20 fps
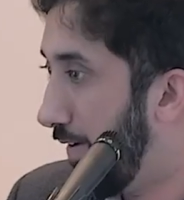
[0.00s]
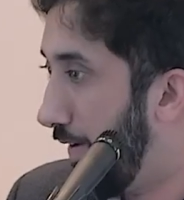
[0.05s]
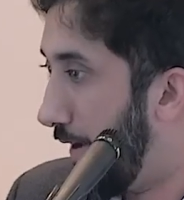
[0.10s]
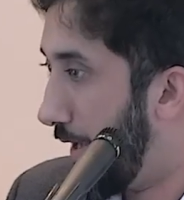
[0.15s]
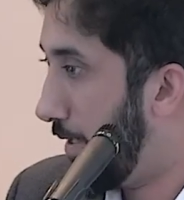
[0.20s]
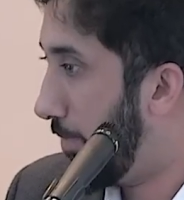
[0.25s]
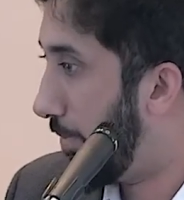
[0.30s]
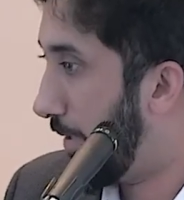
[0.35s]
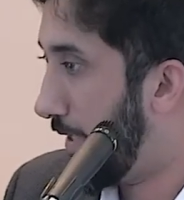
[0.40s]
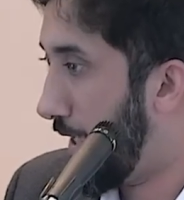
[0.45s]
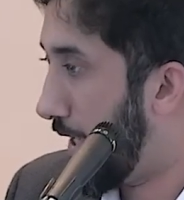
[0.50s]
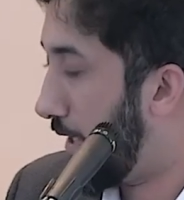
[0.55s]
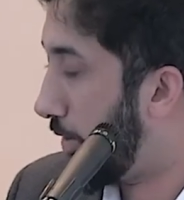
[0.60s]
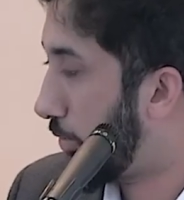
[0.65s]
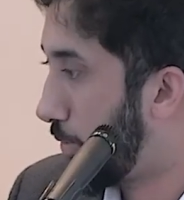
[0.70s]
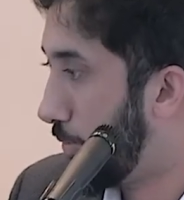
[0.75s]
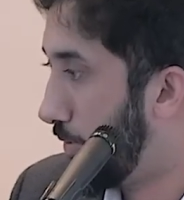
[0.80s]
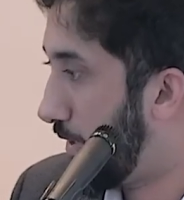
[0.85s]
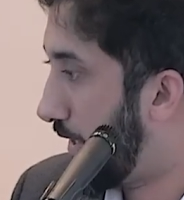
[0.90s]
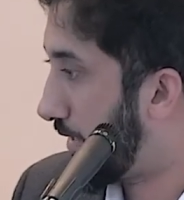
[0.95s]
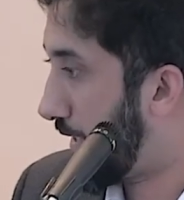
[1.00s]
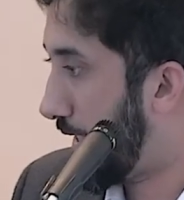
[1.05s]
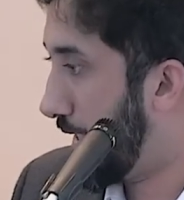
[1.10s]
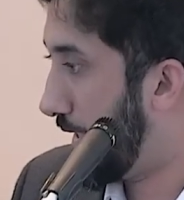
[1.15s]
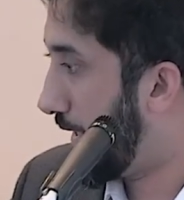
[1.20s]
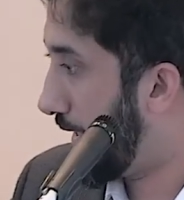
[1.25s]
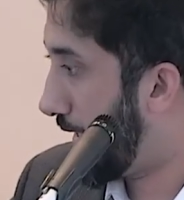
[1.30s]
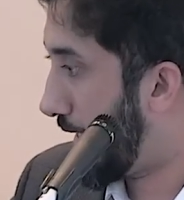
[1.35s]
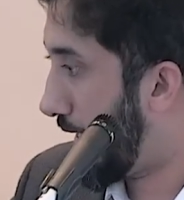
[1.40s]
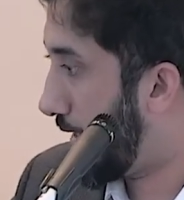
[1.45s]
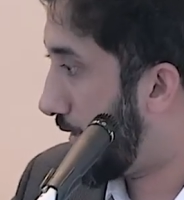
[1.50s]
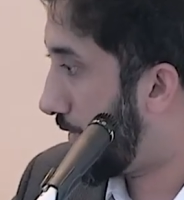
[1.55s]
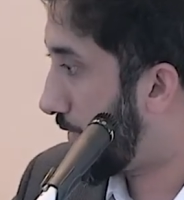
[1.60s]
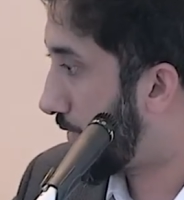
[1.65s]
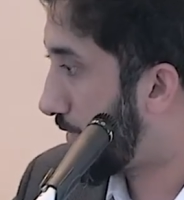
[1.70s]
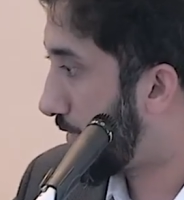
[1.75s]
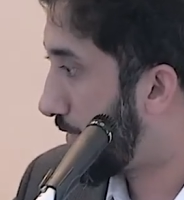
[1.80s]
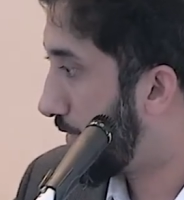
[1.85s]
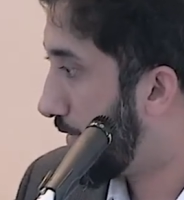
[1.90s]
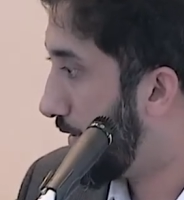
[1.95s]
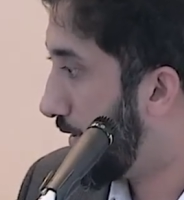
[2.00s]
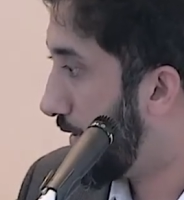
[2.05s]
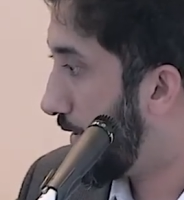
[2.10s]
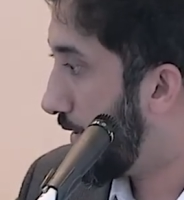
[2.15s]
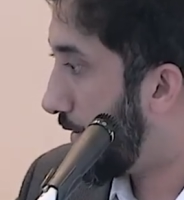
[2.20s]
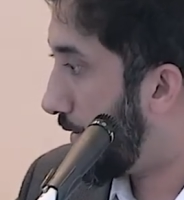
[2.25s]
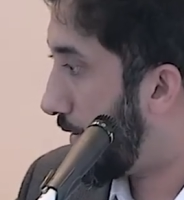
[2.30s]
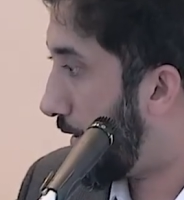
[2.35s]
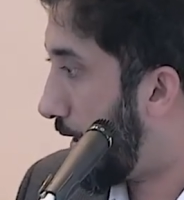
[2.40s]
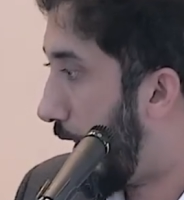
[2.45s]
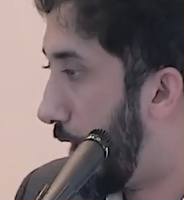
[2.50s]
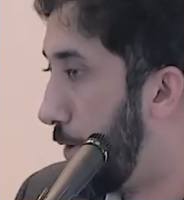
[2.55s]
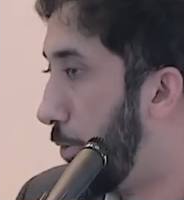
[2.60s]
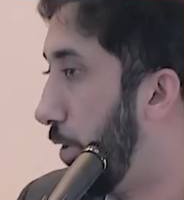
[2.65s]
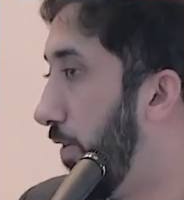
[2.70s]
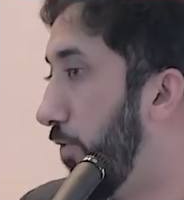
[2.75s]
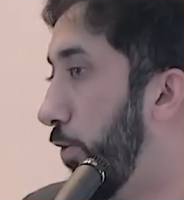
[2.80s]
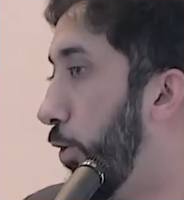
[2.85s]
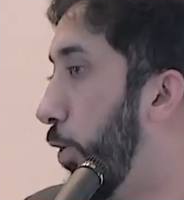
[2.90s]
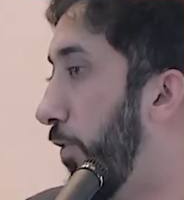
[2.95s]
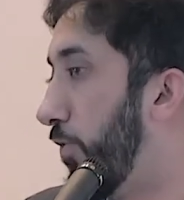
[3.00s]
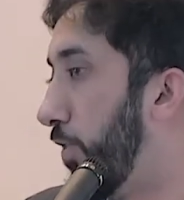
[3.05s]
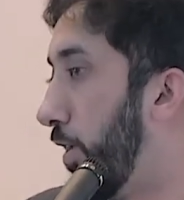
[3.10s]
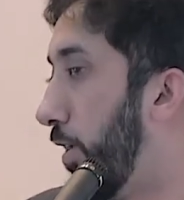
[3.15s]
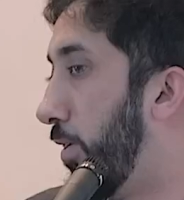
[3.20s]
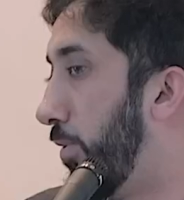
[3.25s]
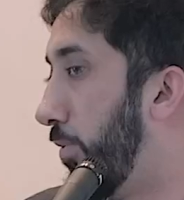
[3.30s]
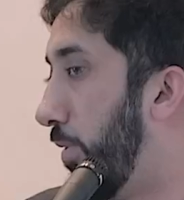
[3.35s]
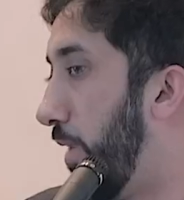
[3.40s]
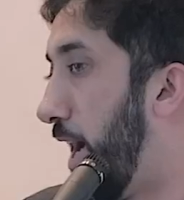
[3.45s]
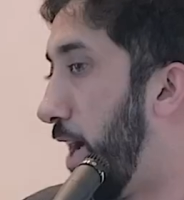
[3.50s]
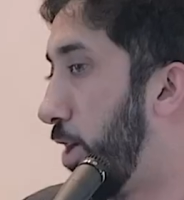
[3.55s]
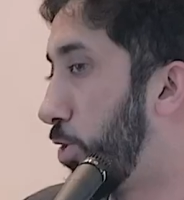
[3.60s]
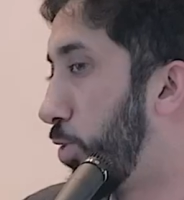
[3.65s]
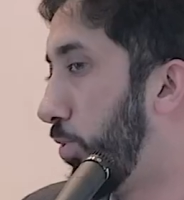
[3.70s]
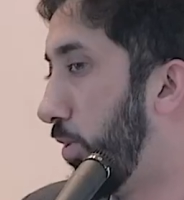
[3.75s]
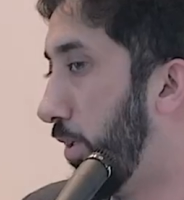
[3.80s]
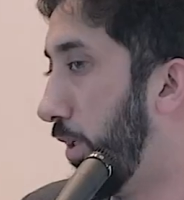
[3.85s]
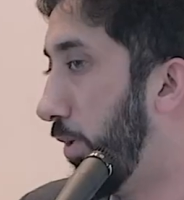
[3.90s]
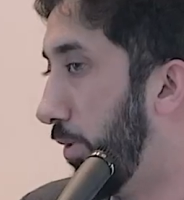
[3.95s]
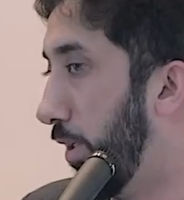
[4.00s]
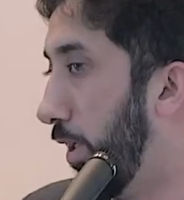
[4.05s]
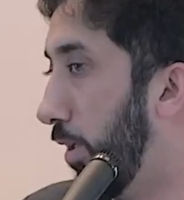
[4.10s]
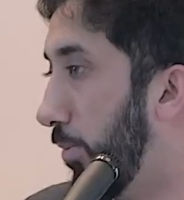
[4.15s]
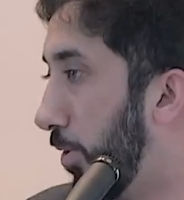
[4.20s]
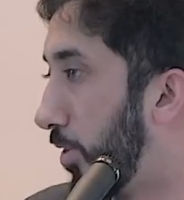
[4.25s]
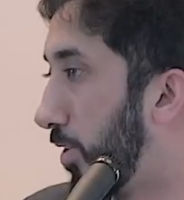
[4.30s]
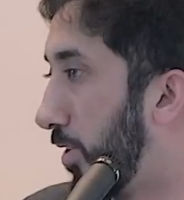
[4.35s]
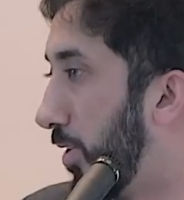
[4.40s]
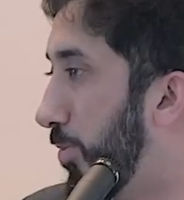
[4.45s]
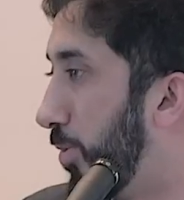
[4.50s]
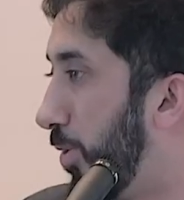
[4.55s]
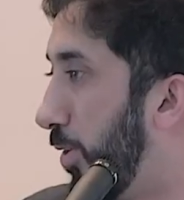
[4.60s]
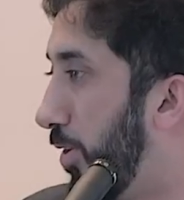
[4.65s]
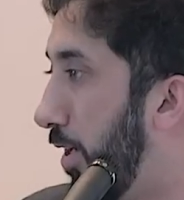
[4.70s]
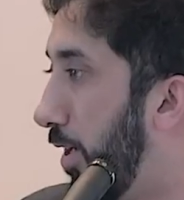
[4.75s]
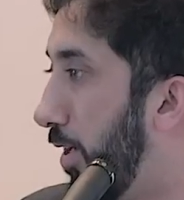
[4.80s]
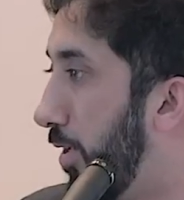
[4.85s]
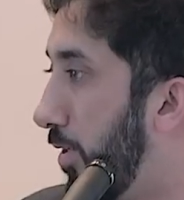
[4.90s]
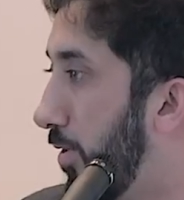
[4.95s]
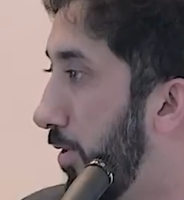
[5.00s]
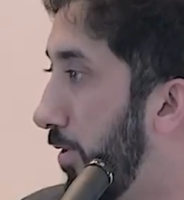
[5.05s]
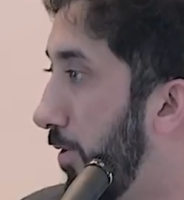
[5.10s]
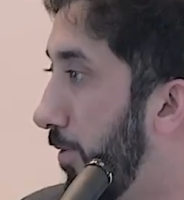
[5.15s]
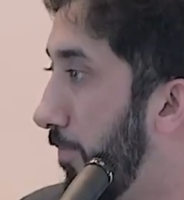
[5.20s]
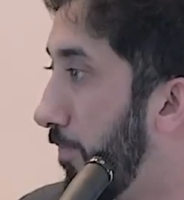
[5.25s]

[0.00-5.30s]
Anybody else who does anything else, I don't even know if they're actually real Muslims or not.